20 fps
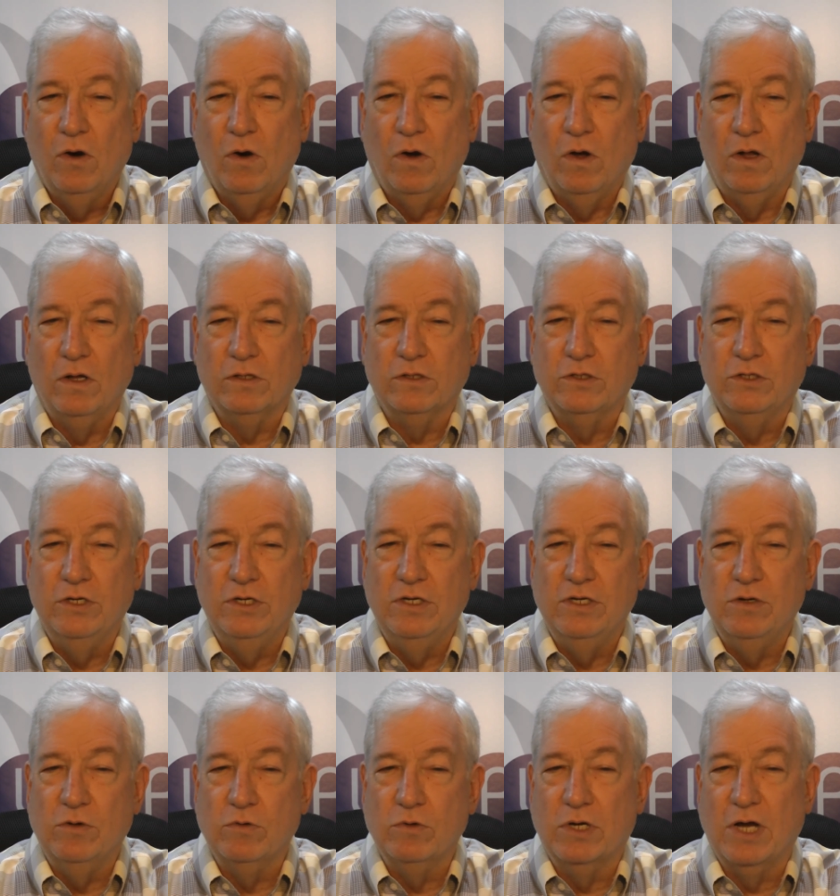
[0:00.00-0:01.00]

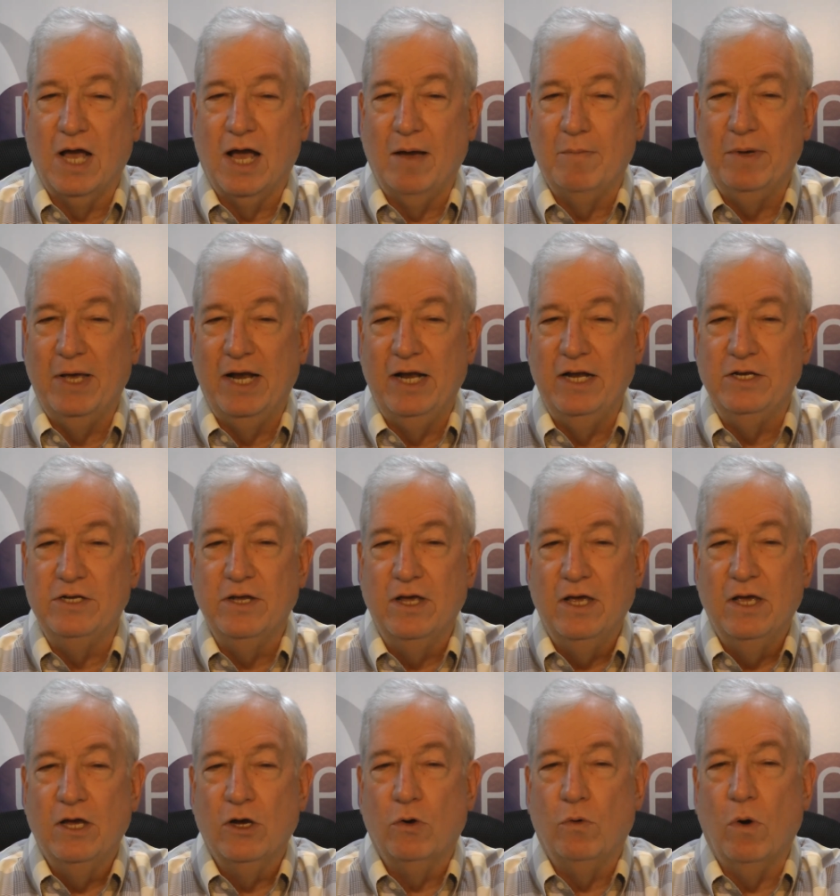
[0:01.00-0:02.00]
Alton commented,
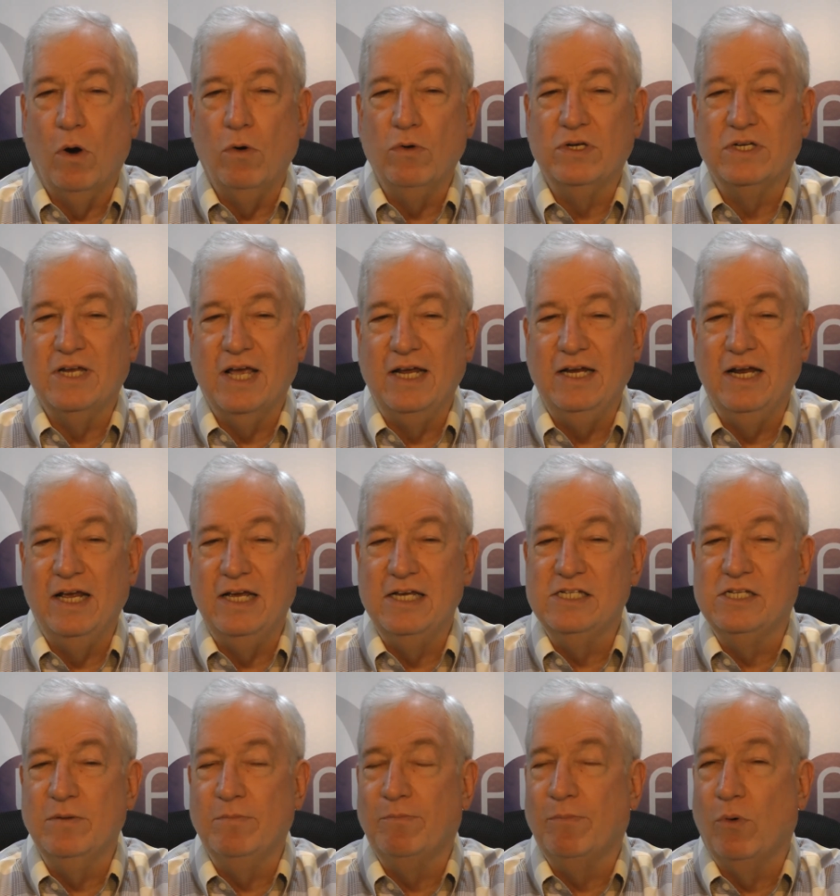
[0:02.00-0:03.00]
quote, data
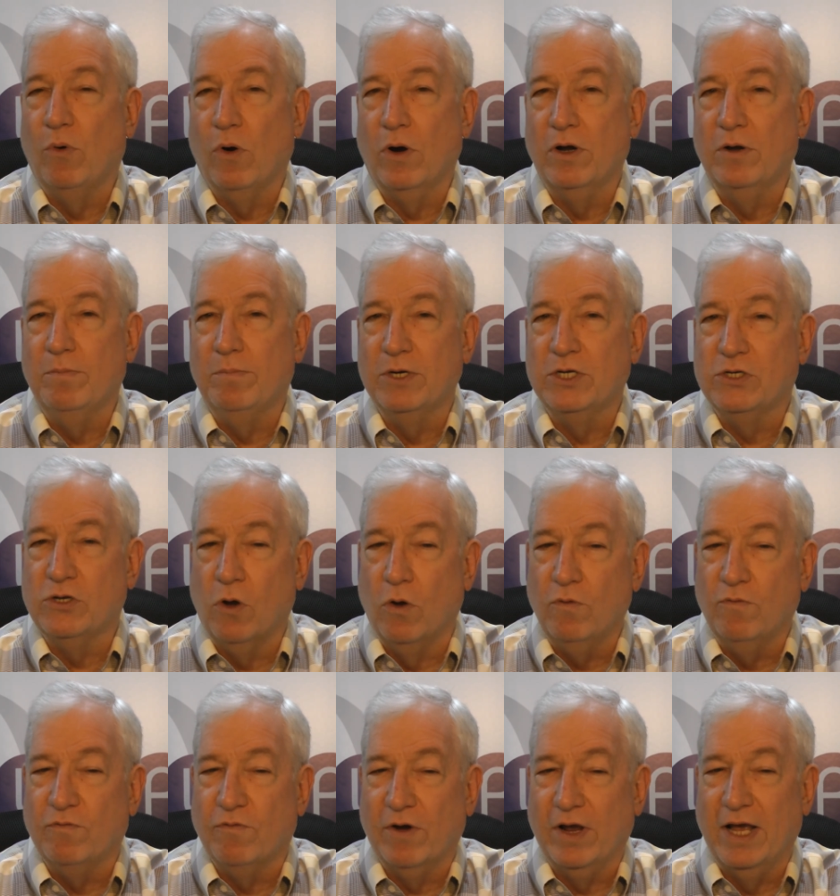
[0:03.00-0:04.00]
is important, but
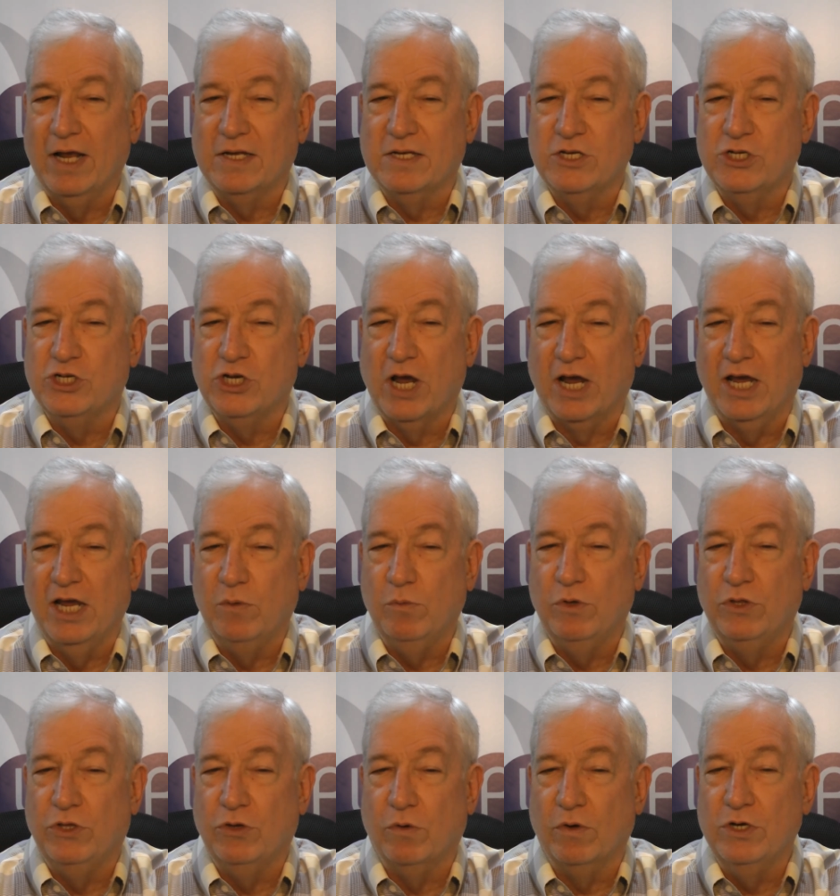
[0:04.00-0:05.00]
don't forget to check in
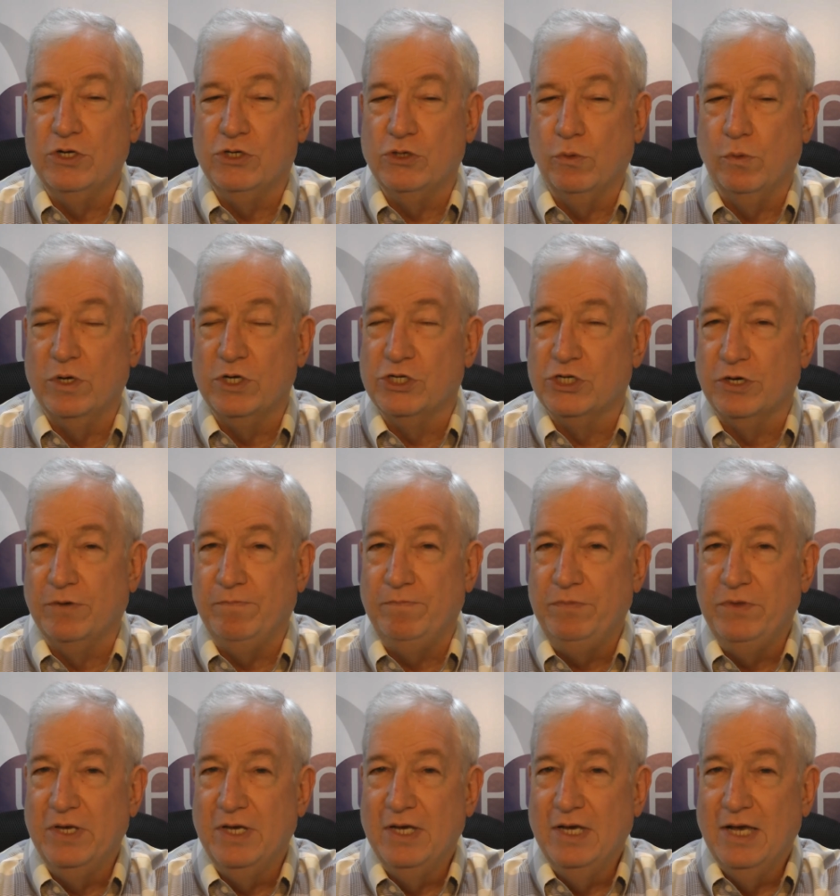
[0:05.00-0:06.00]
with your intuition
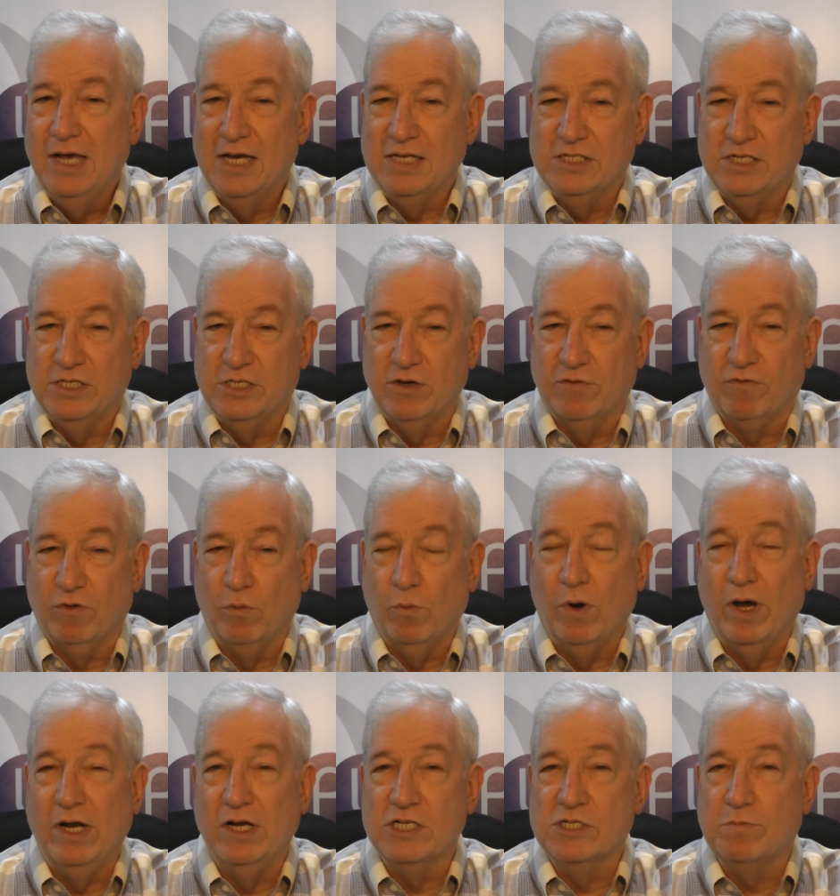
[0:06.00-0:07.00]
as a different
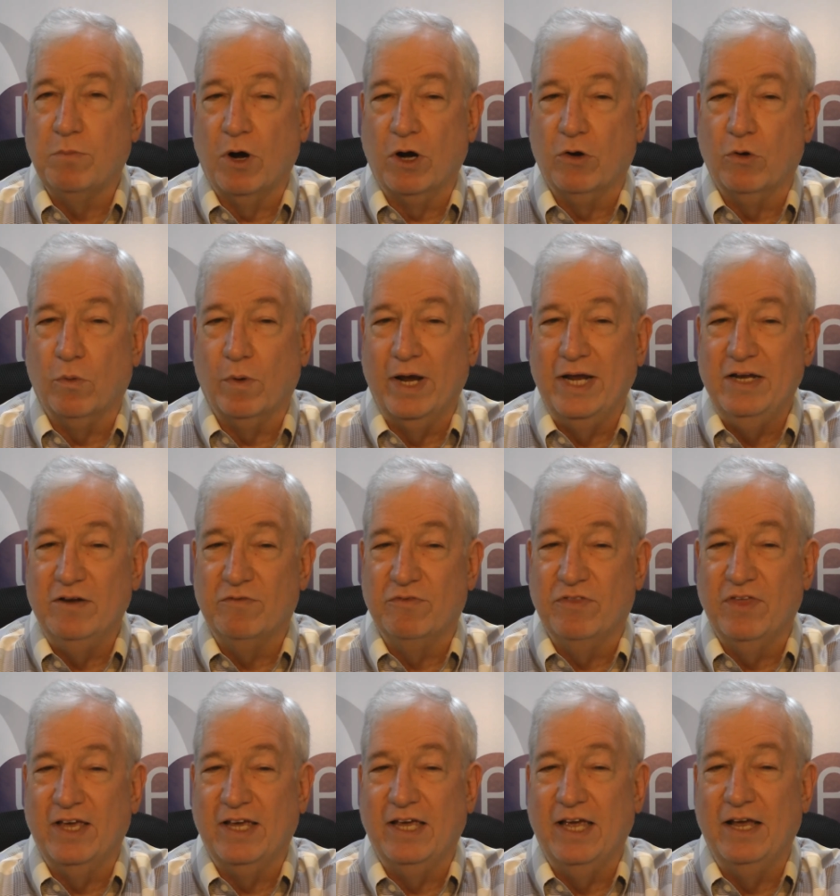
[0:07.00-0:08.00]
way to spark creative
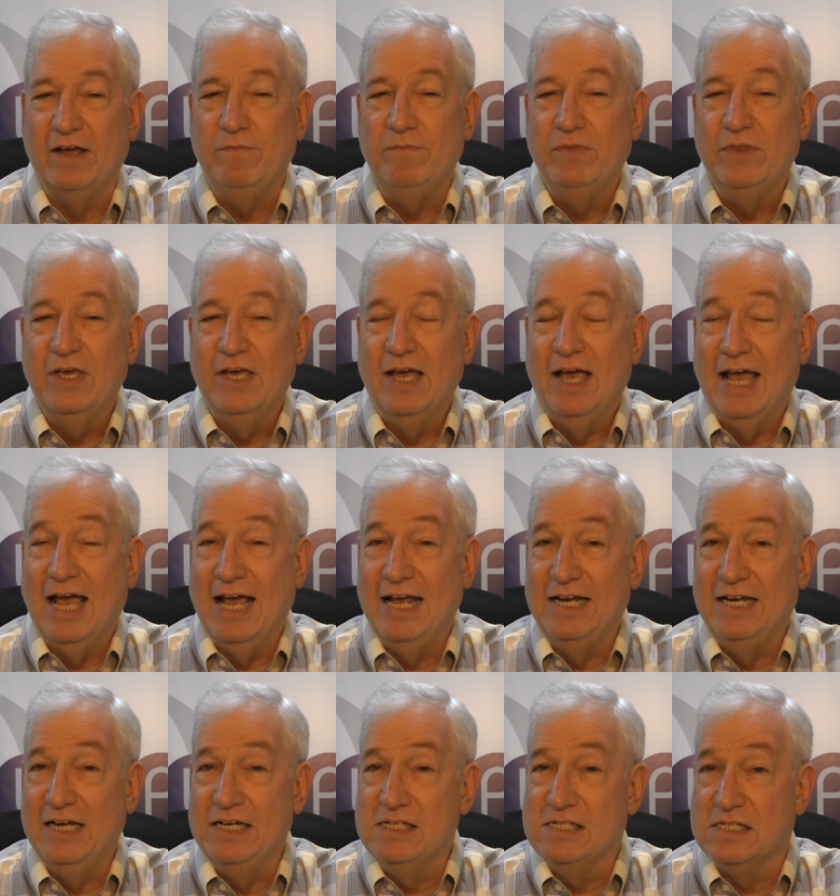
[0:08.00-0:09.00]
thinking
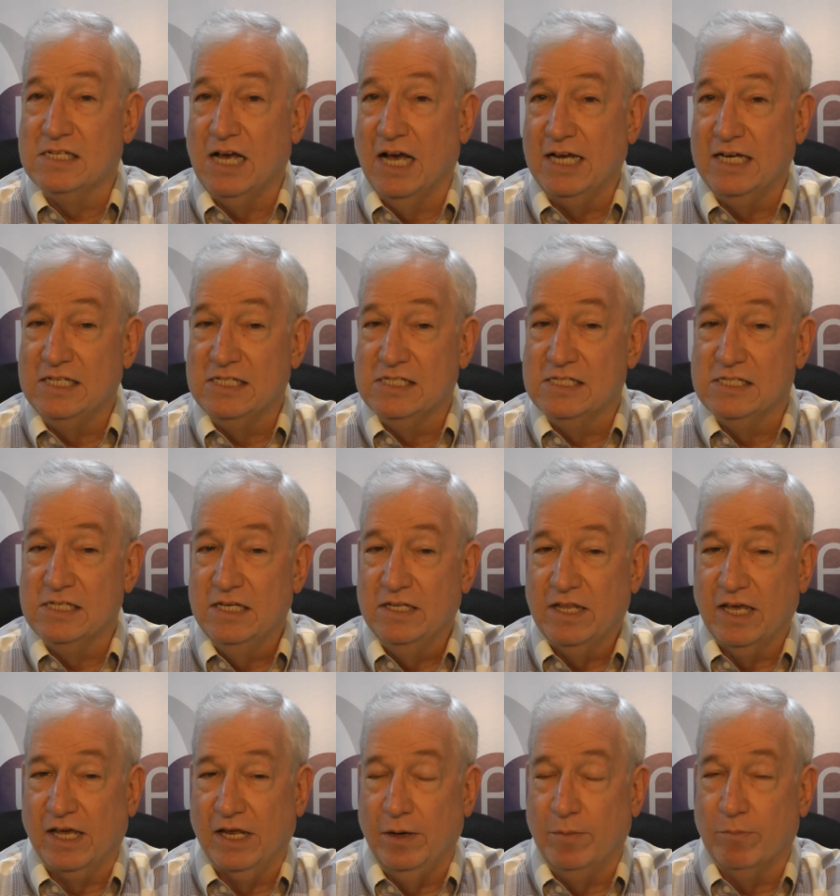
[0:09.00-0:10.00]
and insights
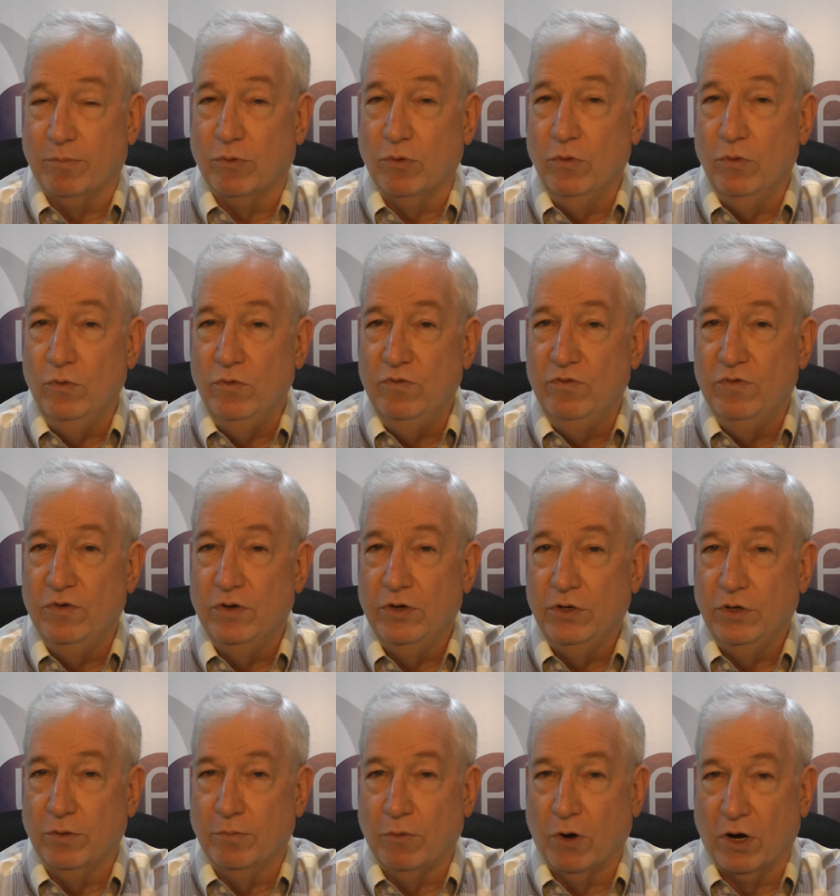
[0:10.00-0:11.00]
that can improve
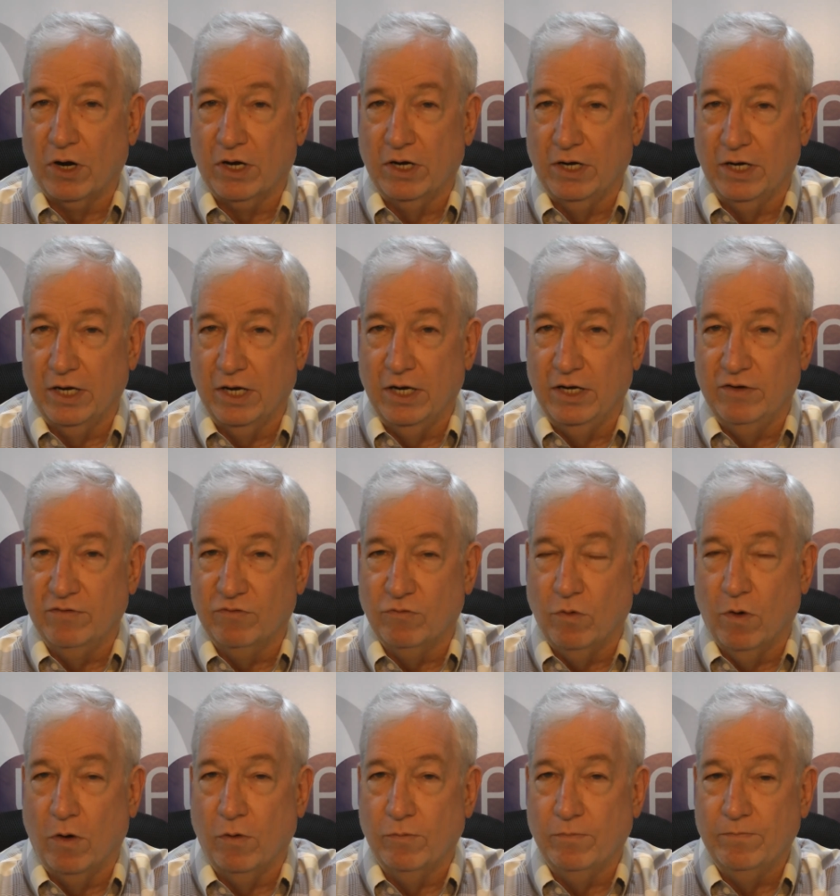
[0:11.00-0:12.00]
your marketing, end of
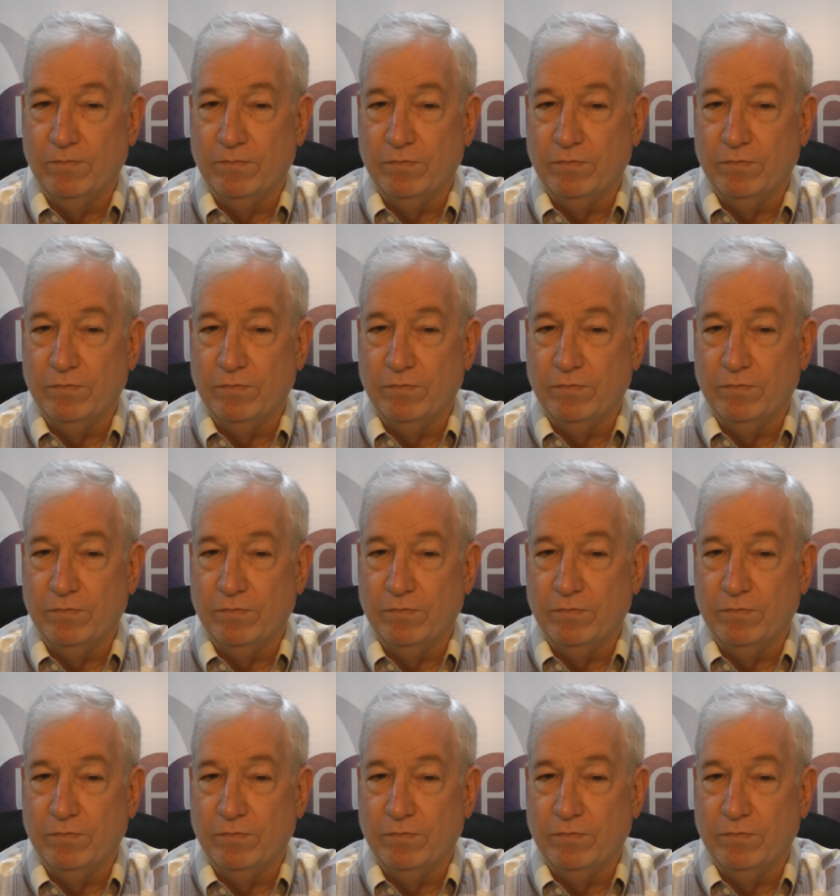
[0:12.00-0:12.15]
quote.